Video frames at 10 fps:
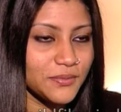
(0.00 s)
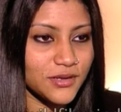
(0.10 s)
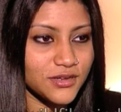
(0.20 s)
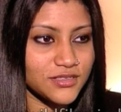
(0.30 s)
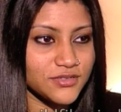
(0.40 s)

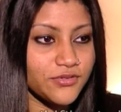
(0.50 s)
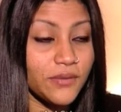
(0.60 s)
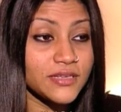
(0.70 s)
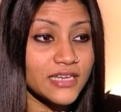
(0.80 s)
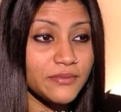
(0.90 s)
because
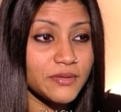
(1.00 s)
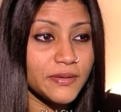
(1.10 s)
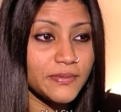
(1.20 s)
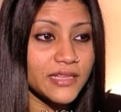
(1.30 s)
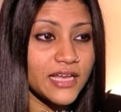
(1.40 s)
from the time that
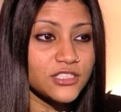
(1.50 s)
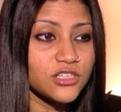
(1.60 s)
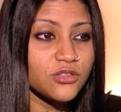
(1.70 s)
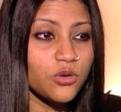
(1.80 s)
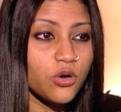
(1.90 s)
my mother
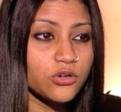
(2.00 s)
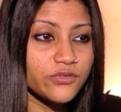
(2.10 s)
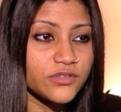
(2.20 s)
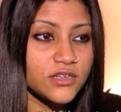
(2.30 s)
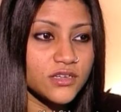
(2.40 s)
actually thought
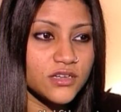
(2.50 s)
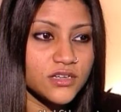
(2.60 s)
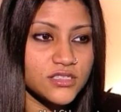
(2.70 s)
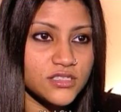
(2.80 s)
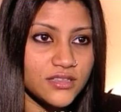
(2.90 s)
of
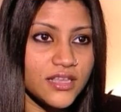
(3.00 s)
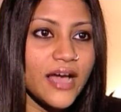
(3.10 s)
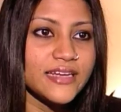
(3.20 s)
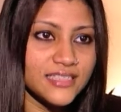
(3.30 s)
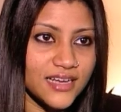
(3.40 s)
the
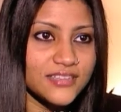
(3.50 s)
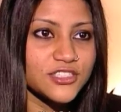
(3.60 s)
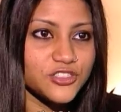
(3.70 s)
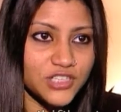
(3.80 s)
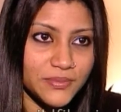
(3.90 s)
idea, the
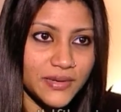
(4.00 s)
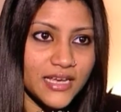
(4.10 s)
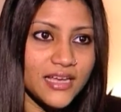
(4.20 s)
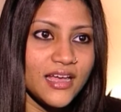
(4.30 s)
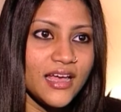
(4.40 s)

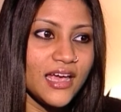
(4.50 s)
screenplay,